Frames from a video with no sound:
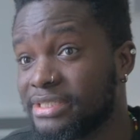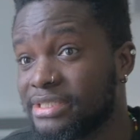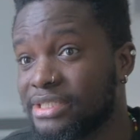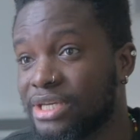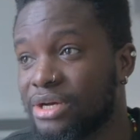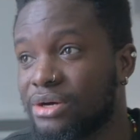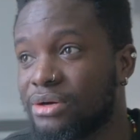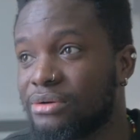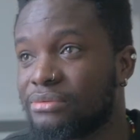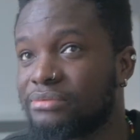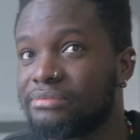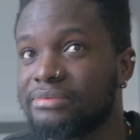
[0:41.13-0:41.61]

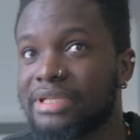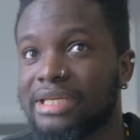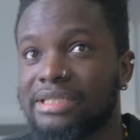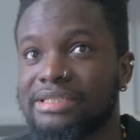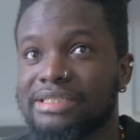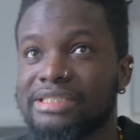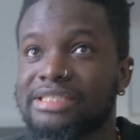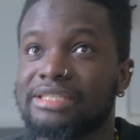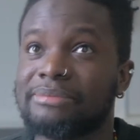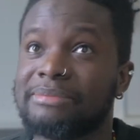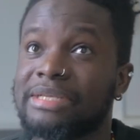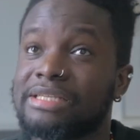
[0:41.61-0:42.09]
so like
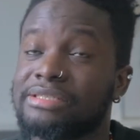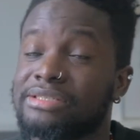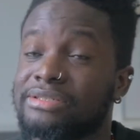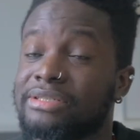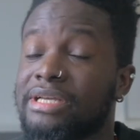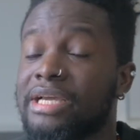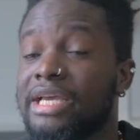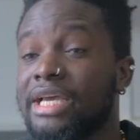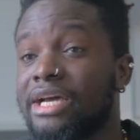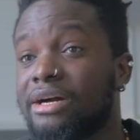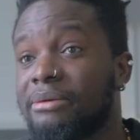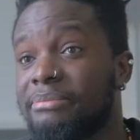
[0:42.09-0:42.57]
systems that's
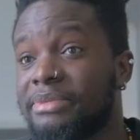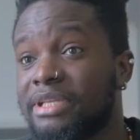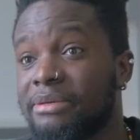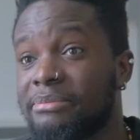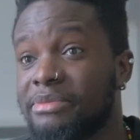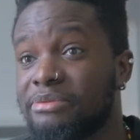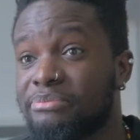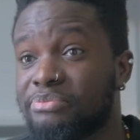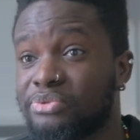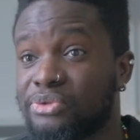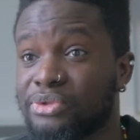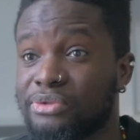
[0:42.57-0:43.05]
gonna help them
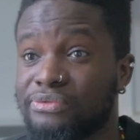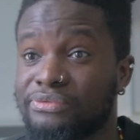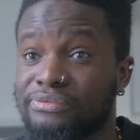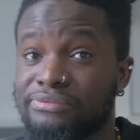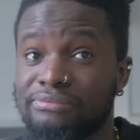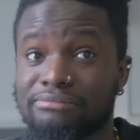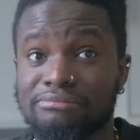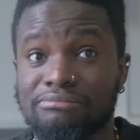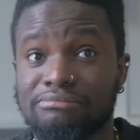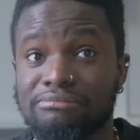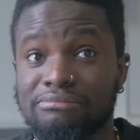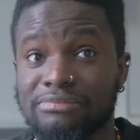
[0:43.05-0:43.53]
improve
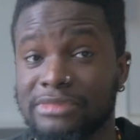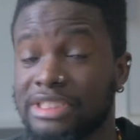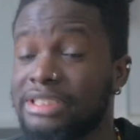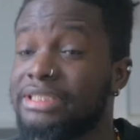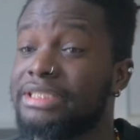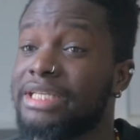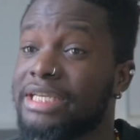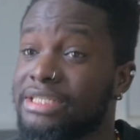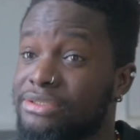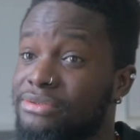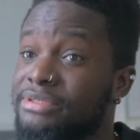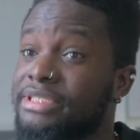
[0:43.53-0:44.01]

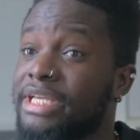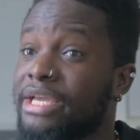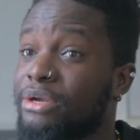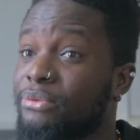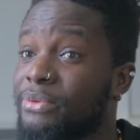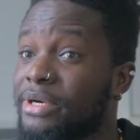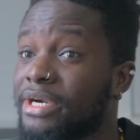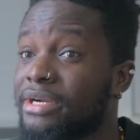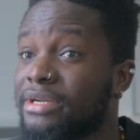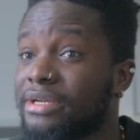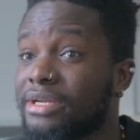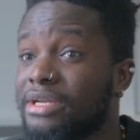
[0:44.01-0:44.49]
day-to-day
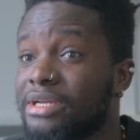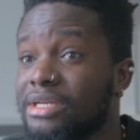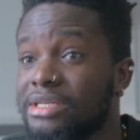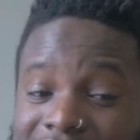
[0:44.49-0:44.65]
work.